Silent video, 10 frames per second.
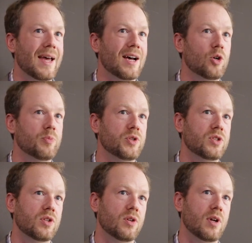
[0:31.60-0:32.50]

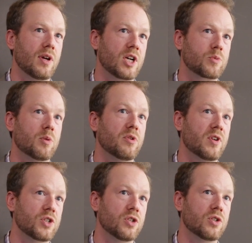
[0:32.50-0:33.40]
helps expert
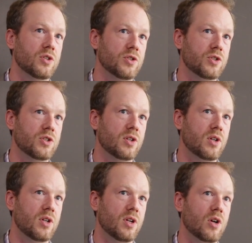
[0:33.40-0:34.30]
professionals
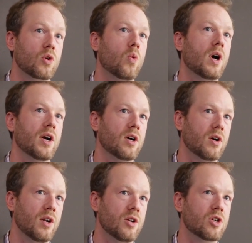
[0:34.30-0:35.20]
acquire
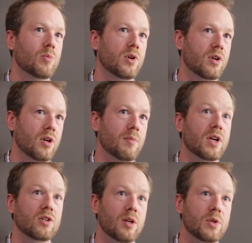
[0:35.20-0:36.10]
and interpret uh,
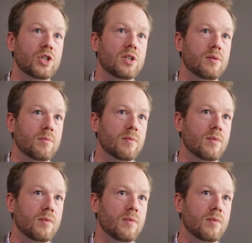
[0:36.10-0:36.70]
medical imaging